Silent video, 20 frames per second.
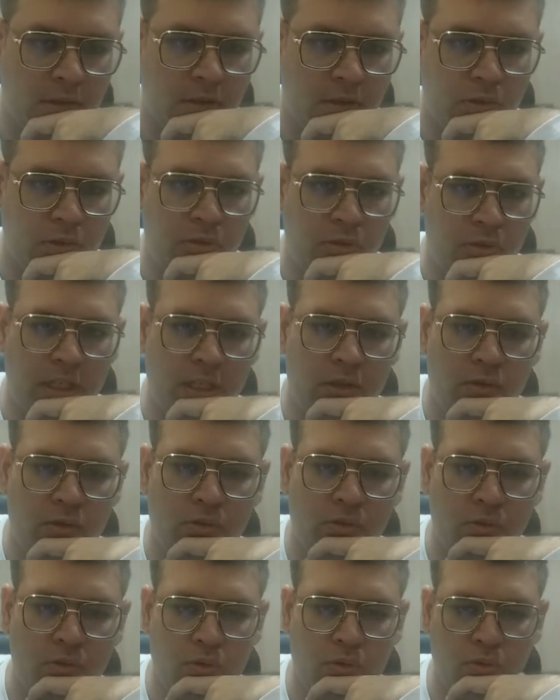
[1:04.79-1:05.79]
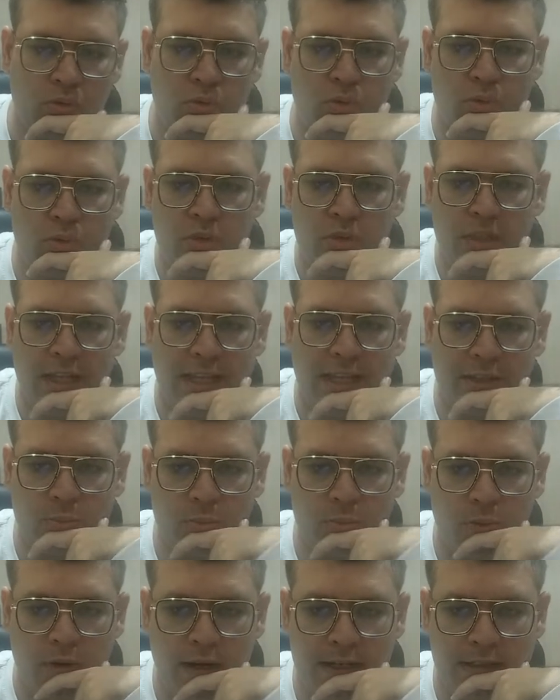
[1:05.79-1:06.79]
You need to lose less
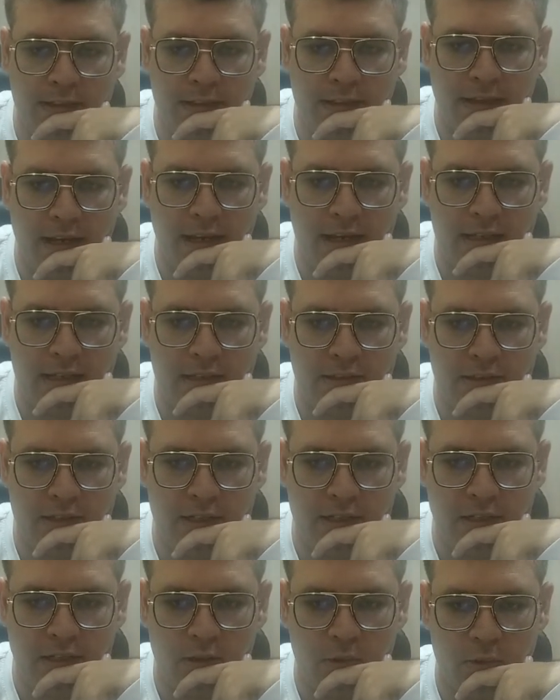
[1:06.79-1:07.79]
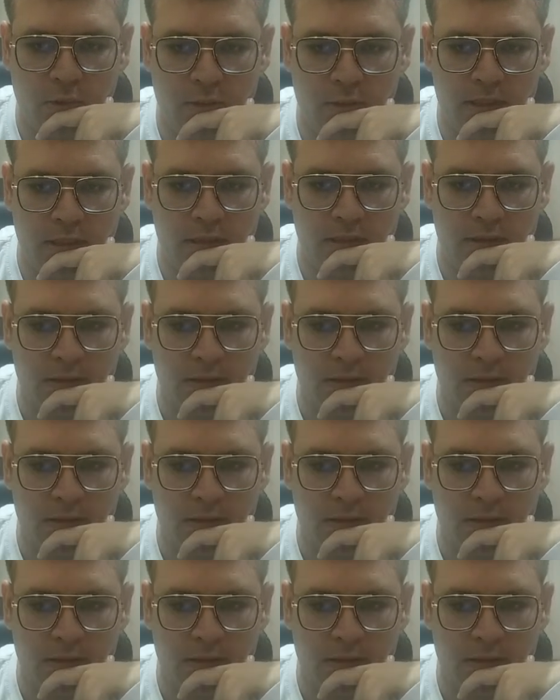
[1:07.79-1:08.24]
points and create a queen.